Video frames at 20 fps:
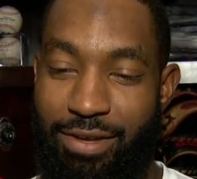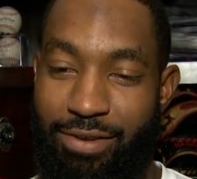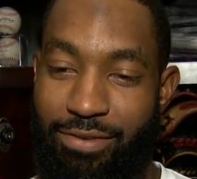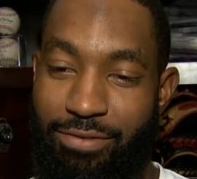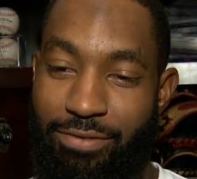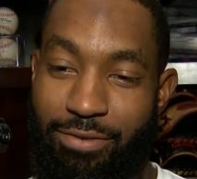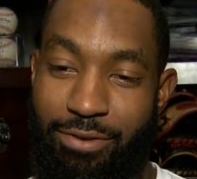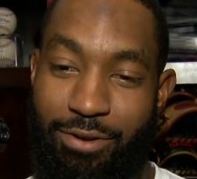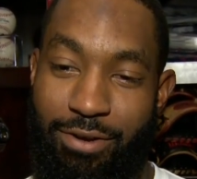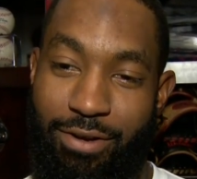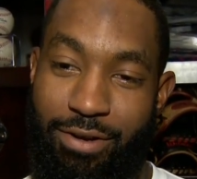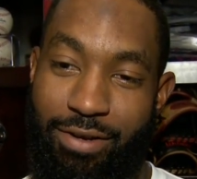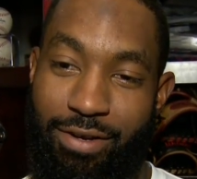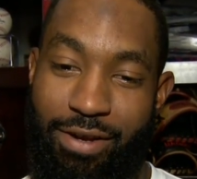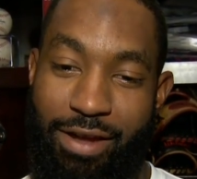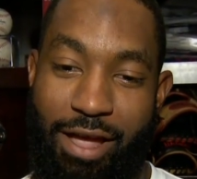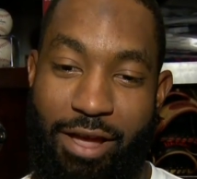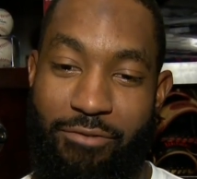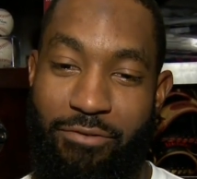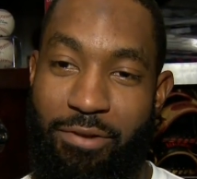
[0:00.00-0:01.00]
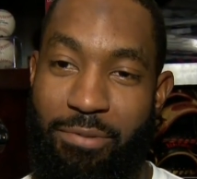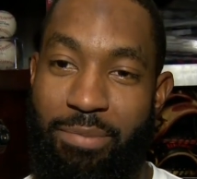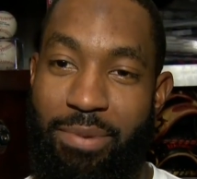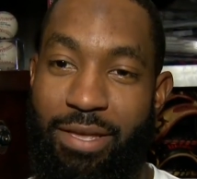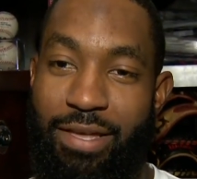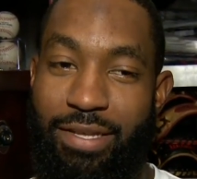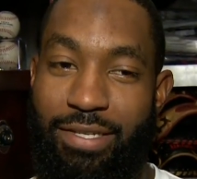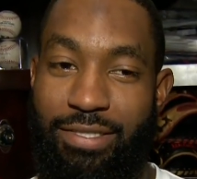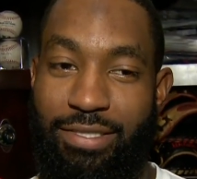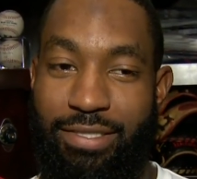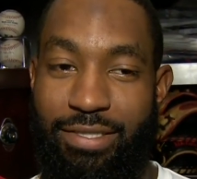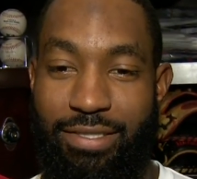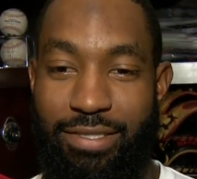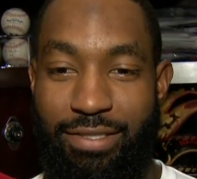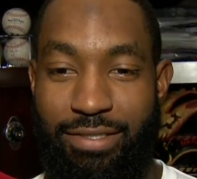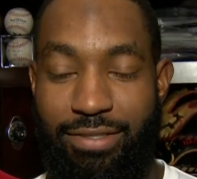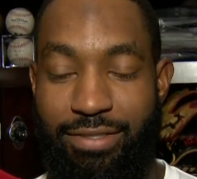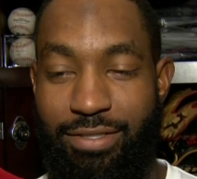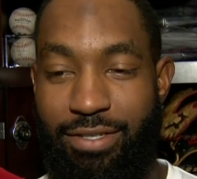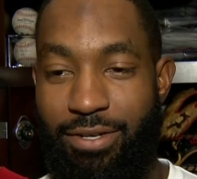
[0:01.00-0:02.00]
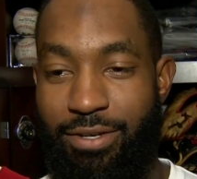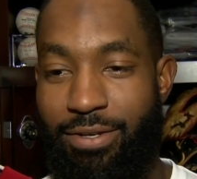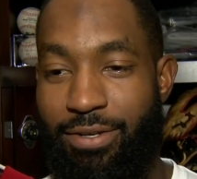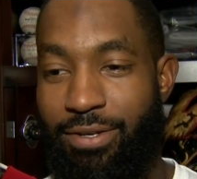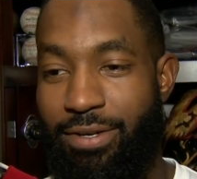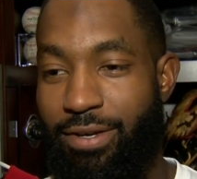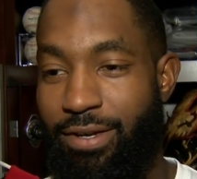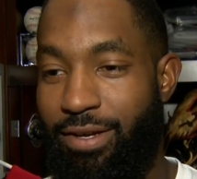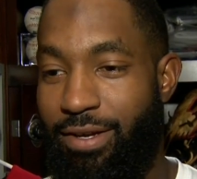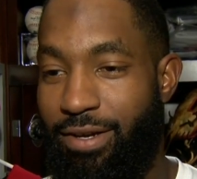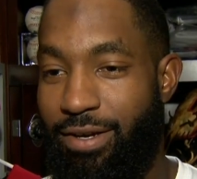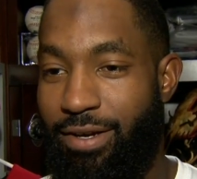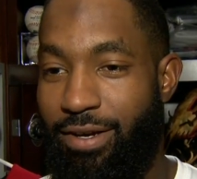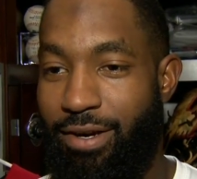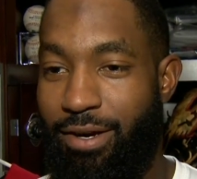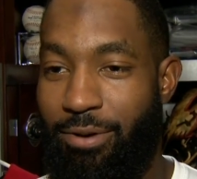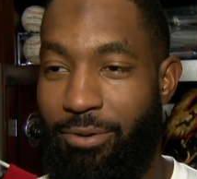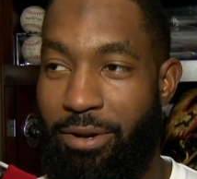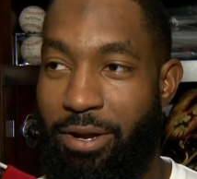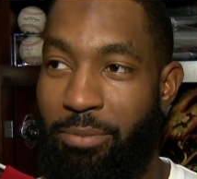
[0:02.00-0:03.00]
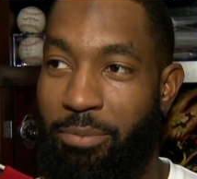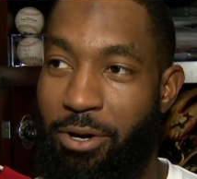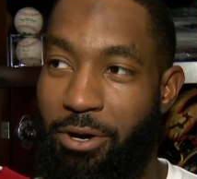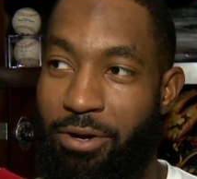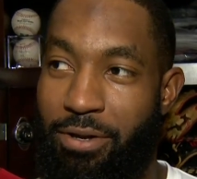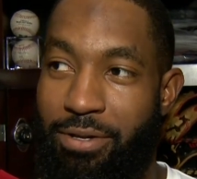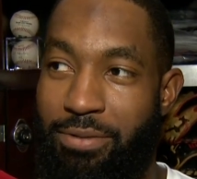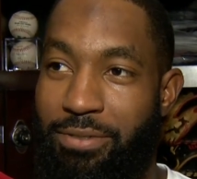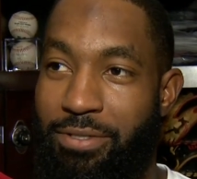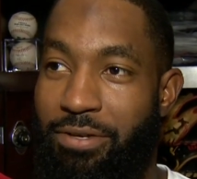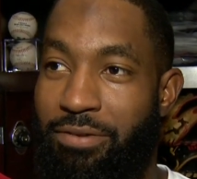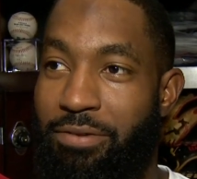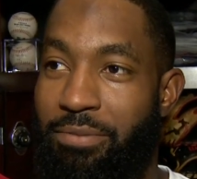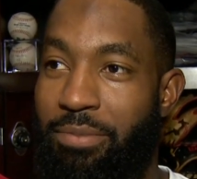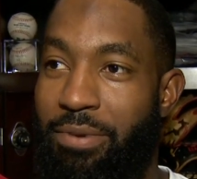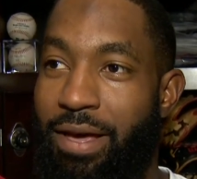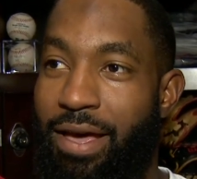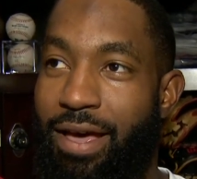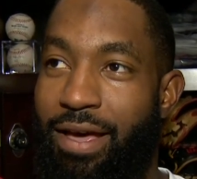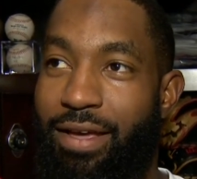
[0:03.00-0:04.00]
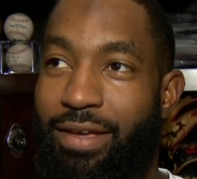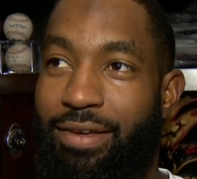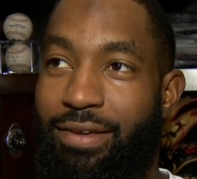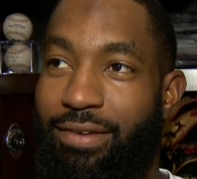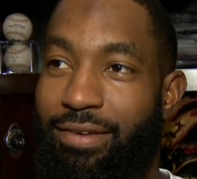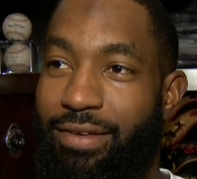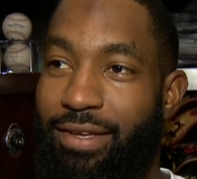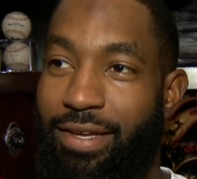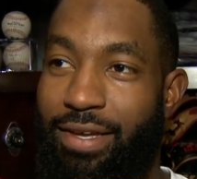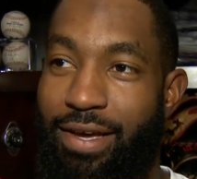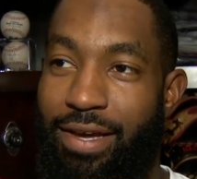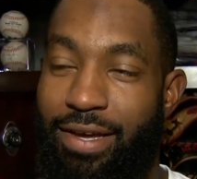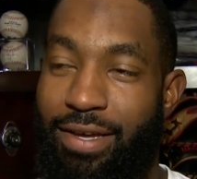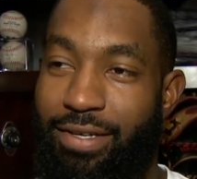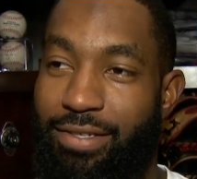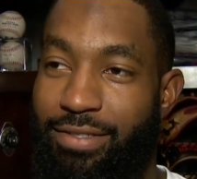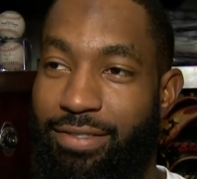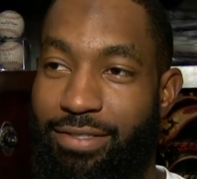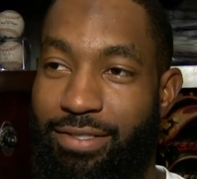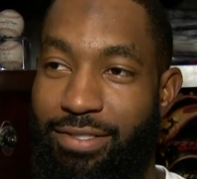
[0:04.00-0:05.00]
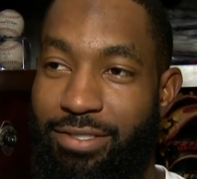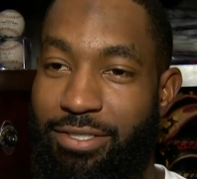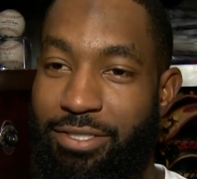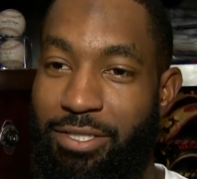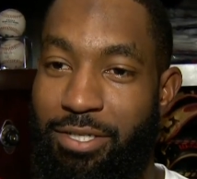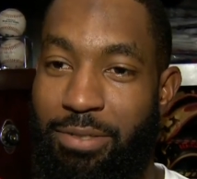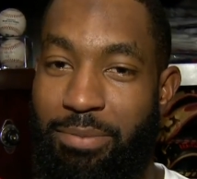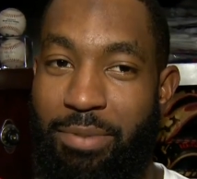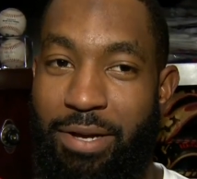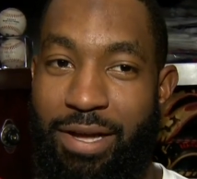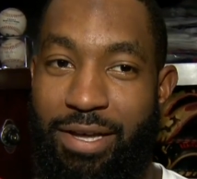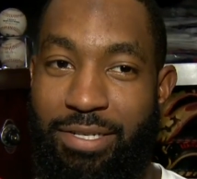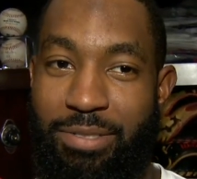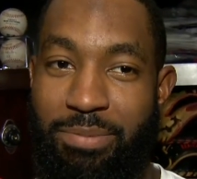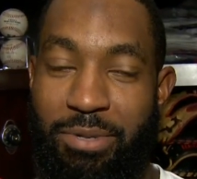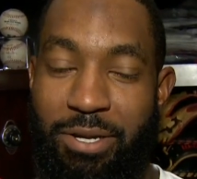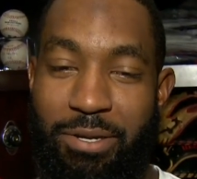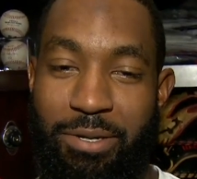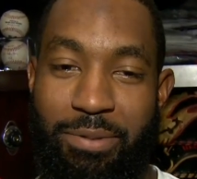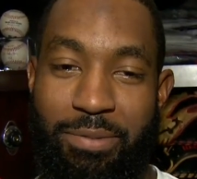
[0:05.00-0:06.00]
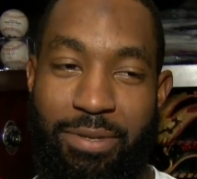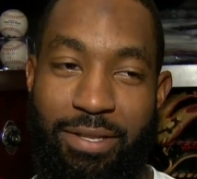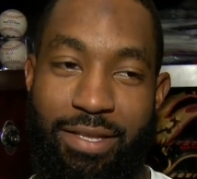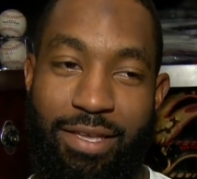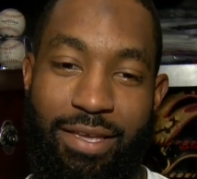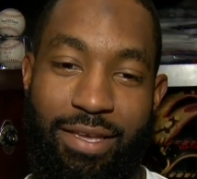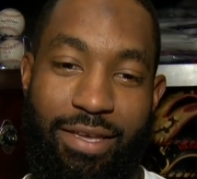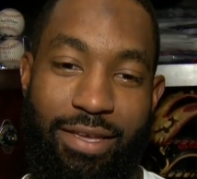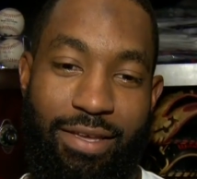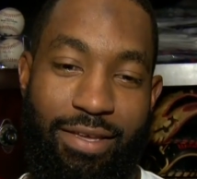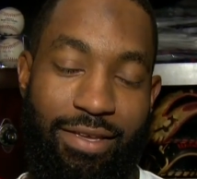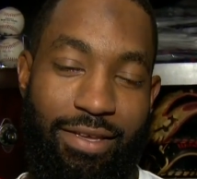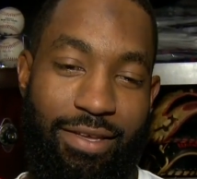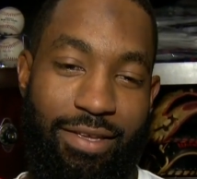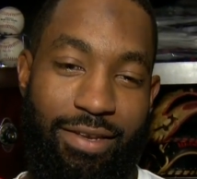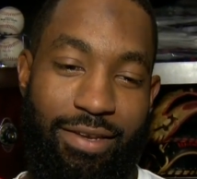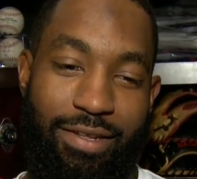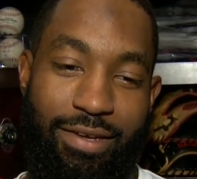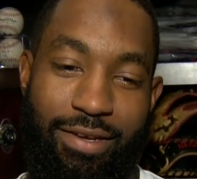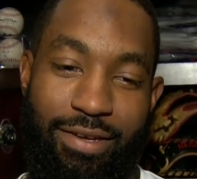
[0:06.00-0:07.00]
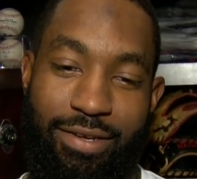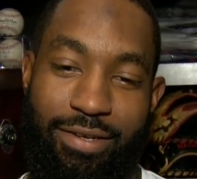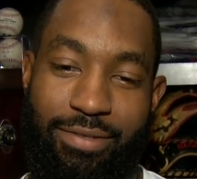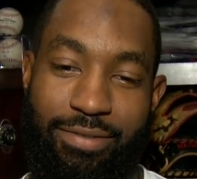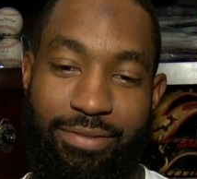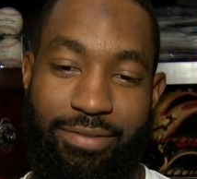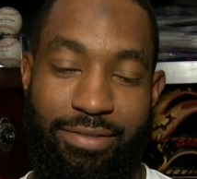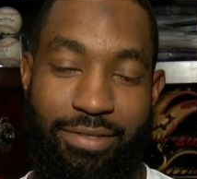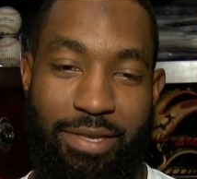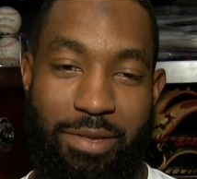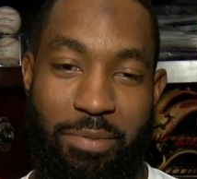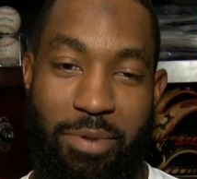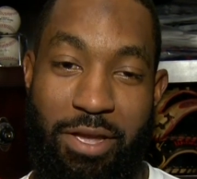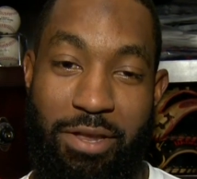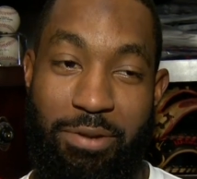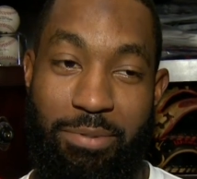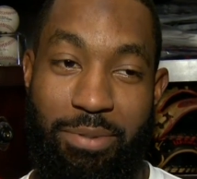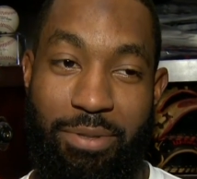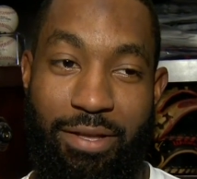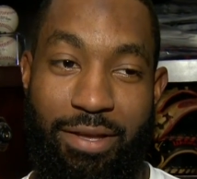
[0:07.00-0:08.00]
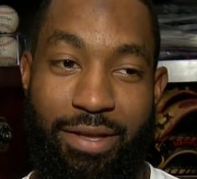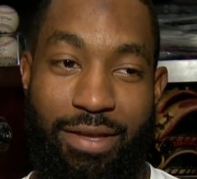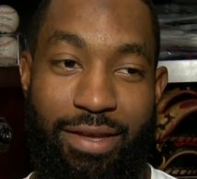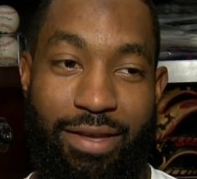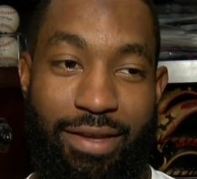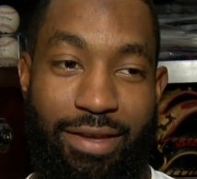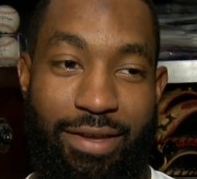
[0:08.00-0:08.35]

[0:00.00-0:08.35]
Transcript: for every pitch. So when that ball comes off the bat, he got a jump I expected him to get, and he made the play.